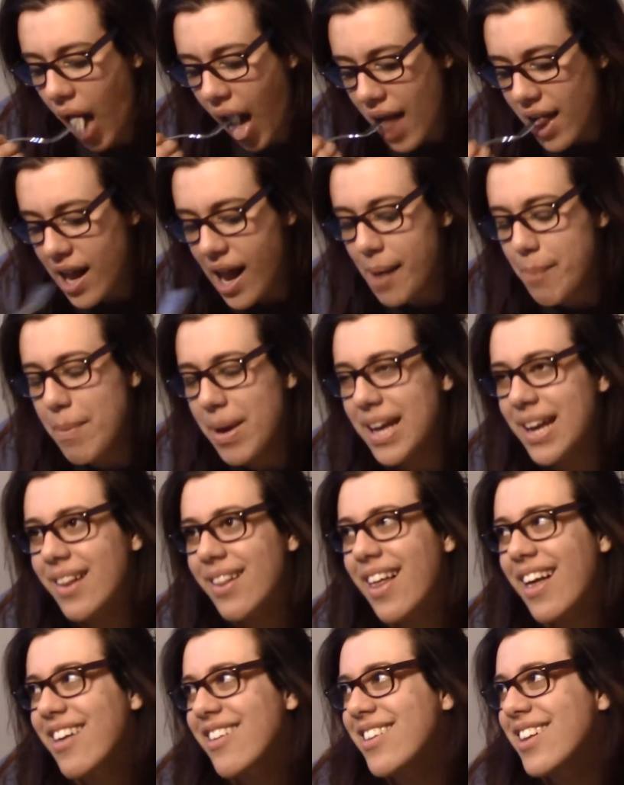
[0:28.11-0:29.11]
I made it
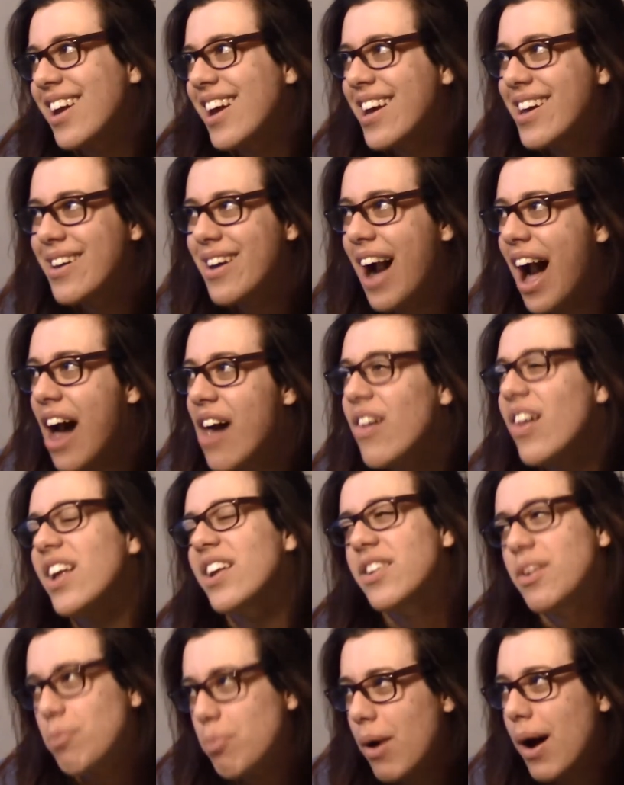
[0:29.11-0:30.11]
last night. I like
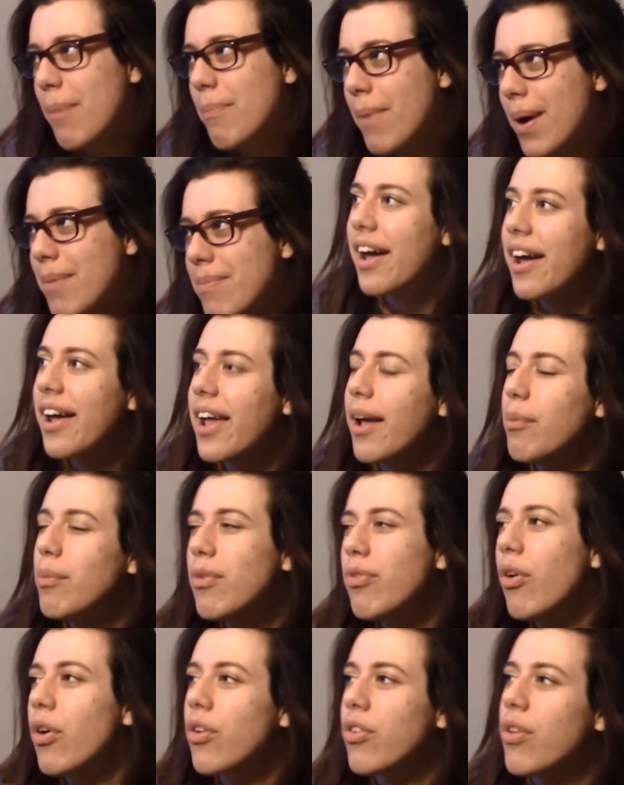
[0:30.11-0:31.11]
to prep my meat. Can we
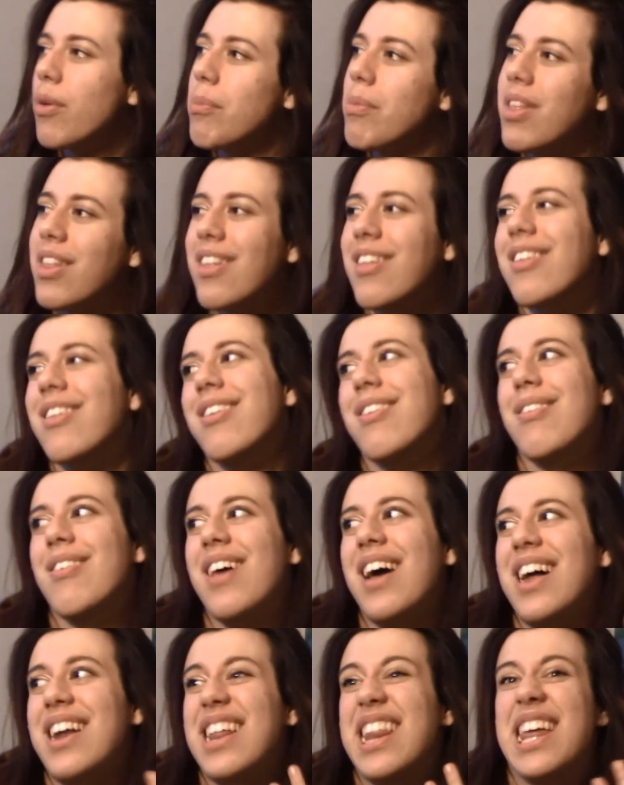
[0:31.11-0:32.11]
focus on me? Like, this is
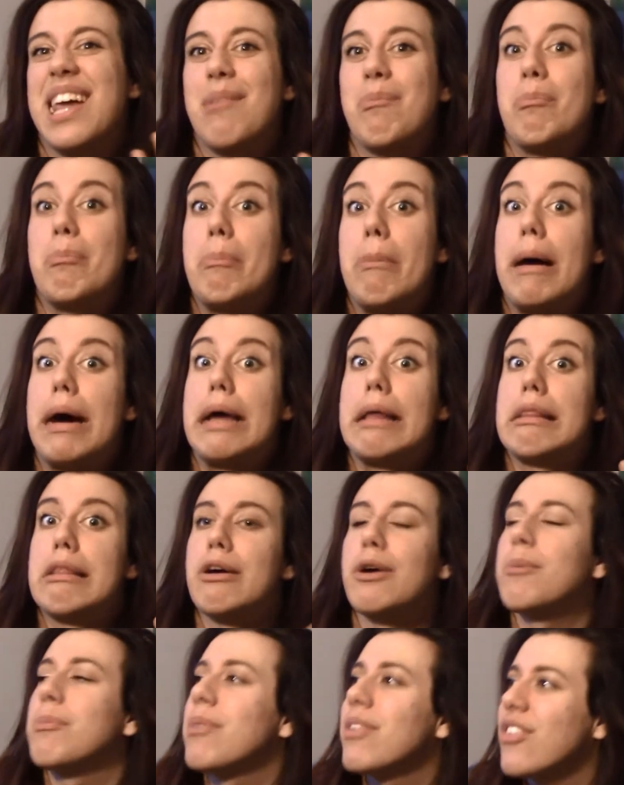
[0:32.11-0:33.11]
kind of like my
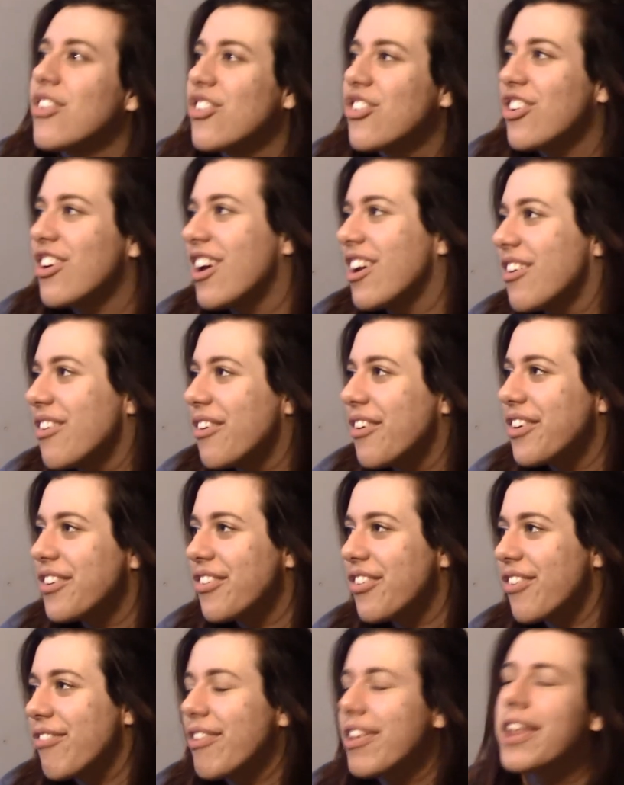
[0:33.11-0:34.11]
therapy session. I don't know. I
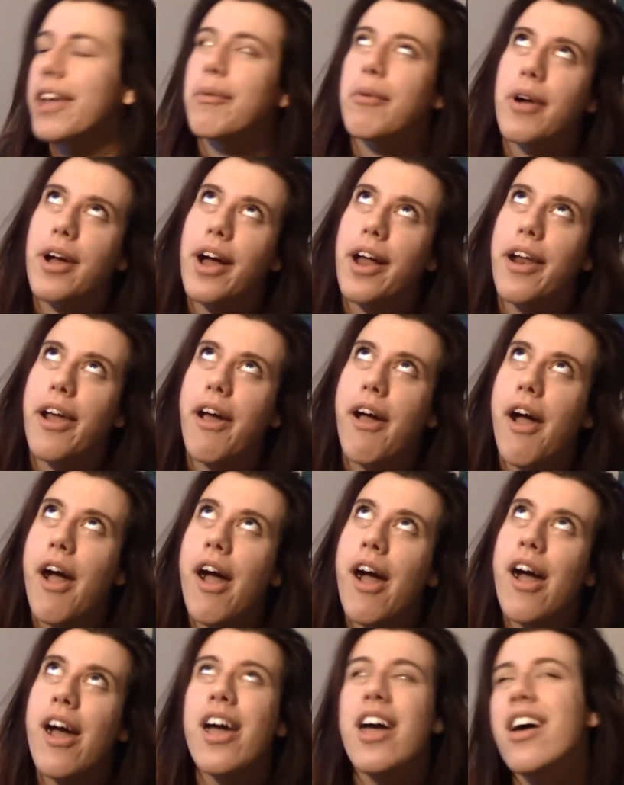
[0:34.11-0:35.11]
just feel like we're kind of
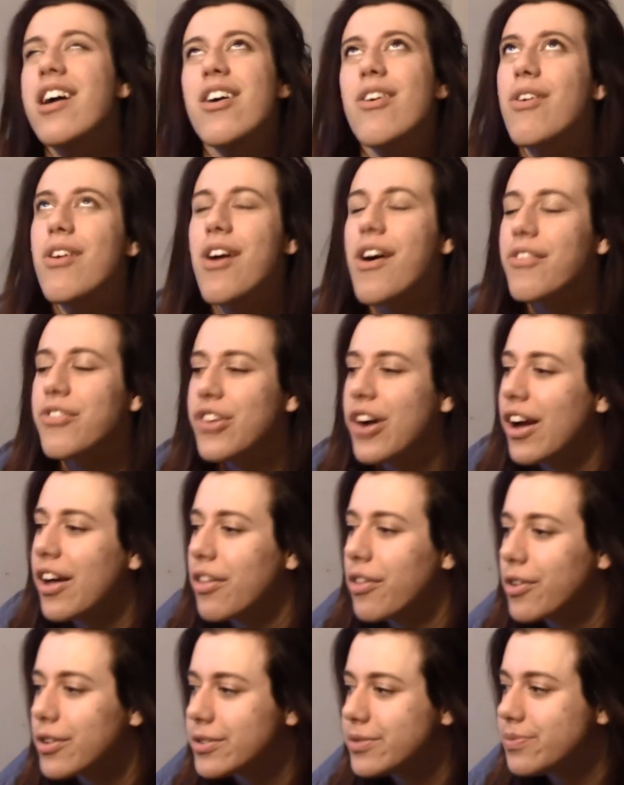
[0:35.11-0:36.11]
going off track a
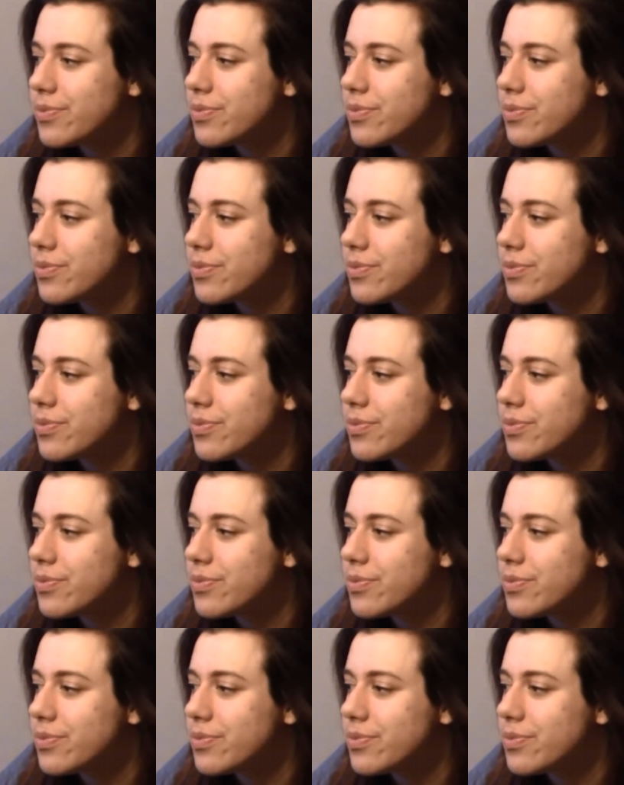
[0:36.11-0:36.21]
little.